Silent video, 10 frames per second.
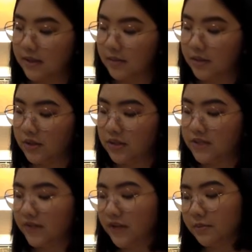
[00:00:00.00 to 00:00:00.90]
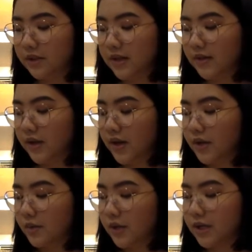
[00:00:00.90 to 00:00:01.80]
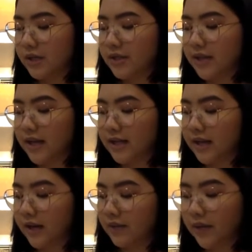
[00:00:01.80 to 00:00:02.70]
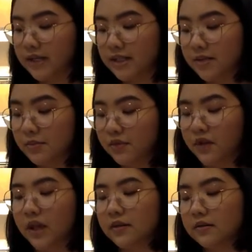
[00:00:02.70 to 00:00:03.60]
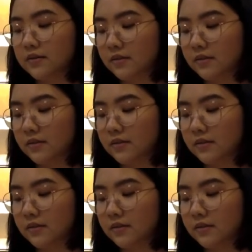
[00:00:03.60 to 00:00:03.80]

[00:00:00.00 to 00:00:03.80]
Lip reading: Amelia's family and the other workers had to get ready to move again.